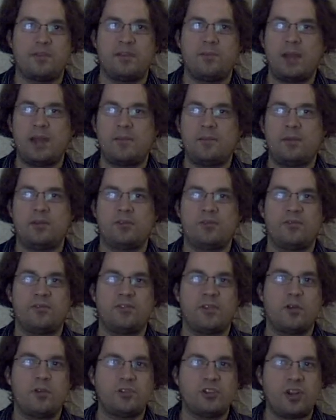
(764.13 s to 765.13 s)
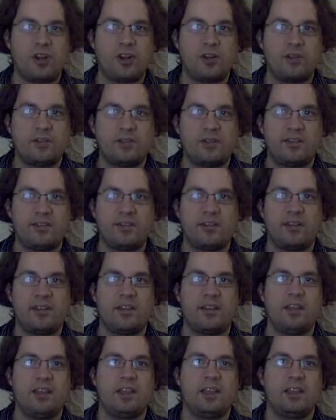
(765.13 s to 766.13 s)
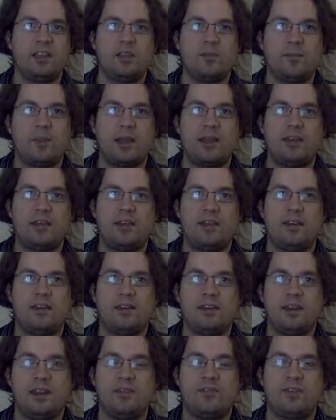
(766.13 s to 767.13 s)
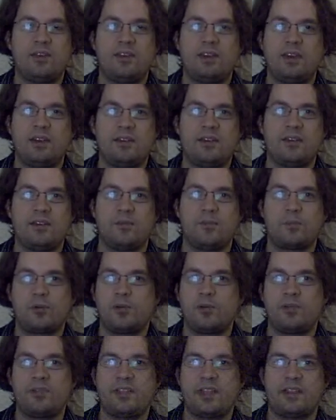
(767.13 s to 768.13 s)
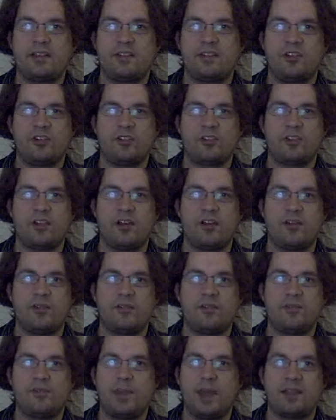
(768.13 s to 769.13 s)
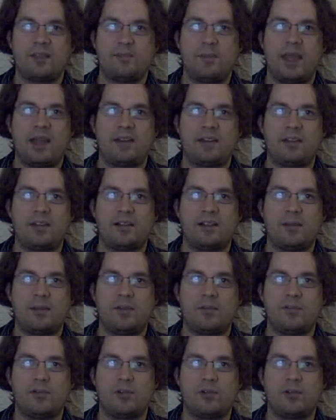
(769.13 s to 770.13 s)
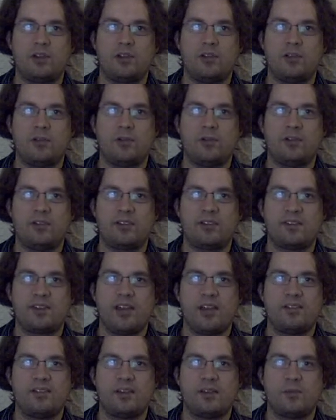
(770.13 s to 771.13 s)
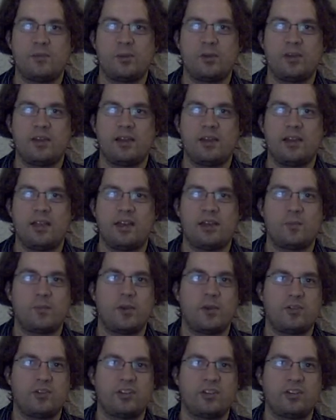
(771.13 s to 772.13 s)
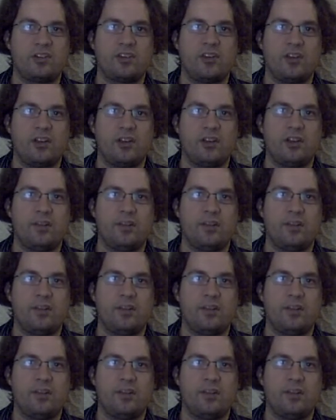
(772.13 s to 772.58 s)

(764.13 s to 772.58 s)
You might build flowcharts. You might even need to prove things to yourself mathematically before you decide that uh, an approach is good.